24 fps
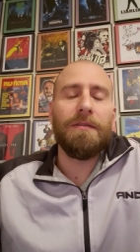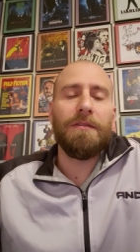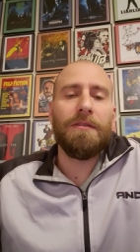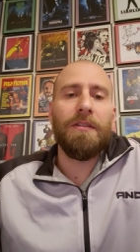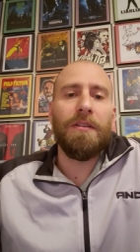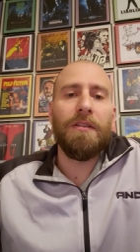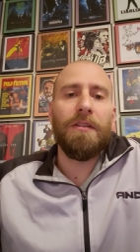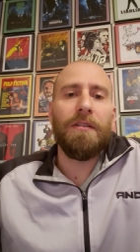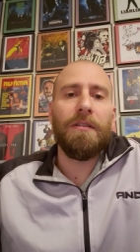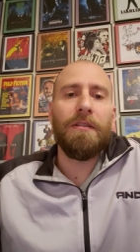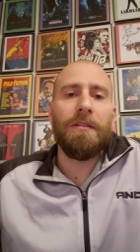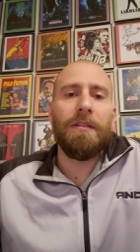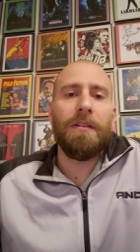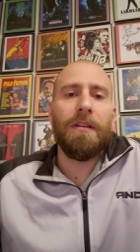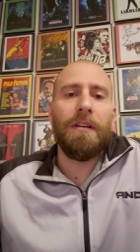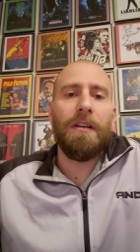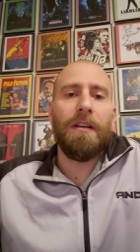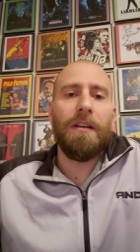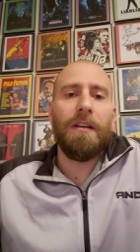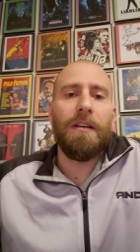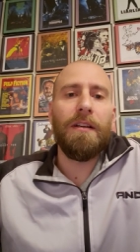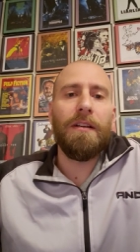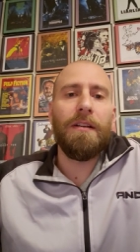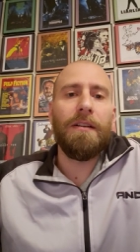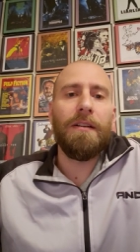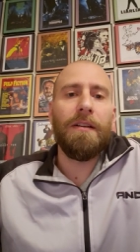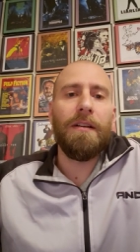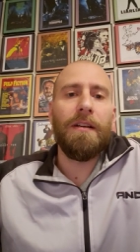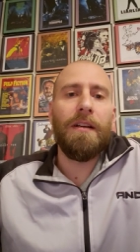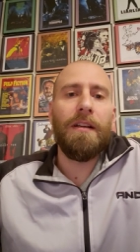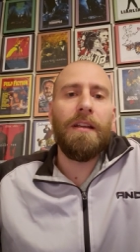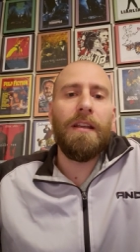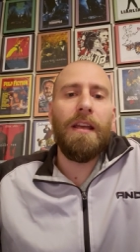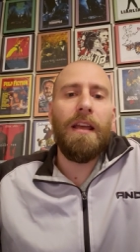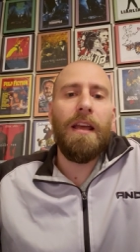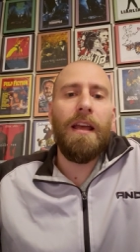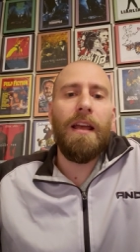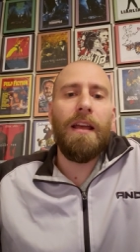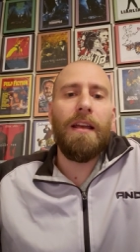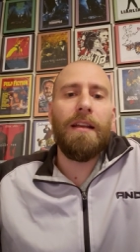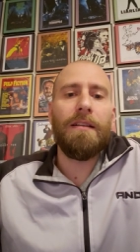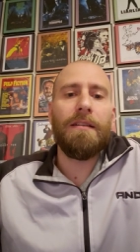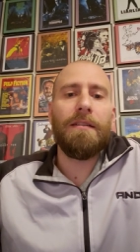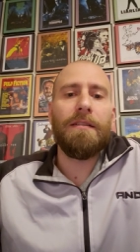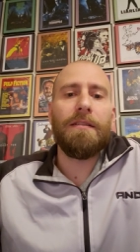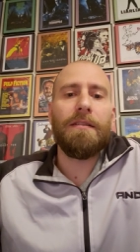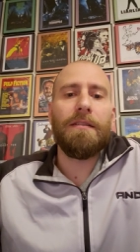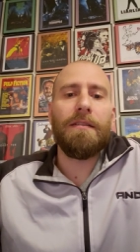turn uh,
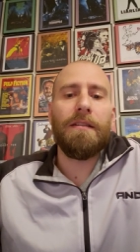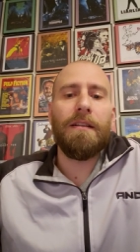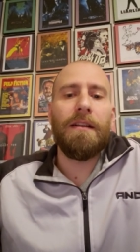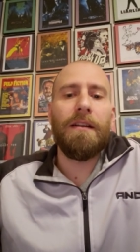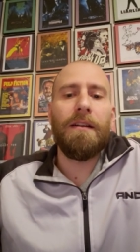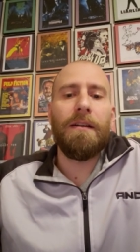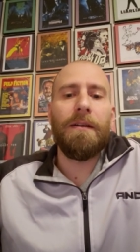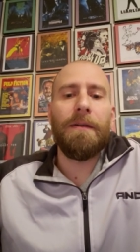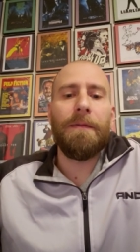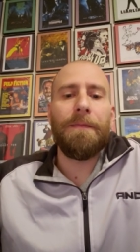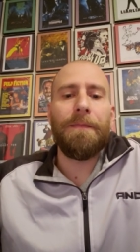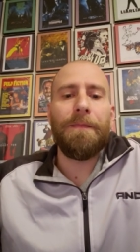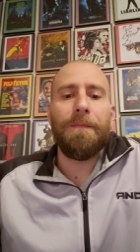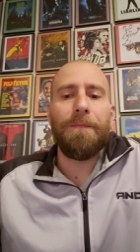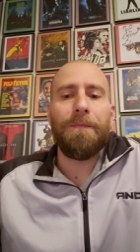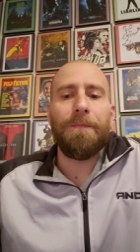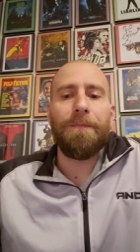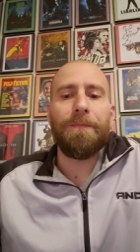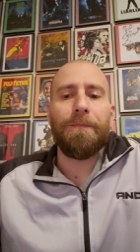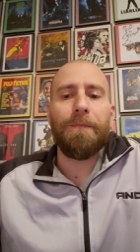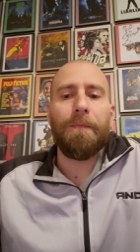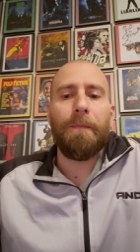as um,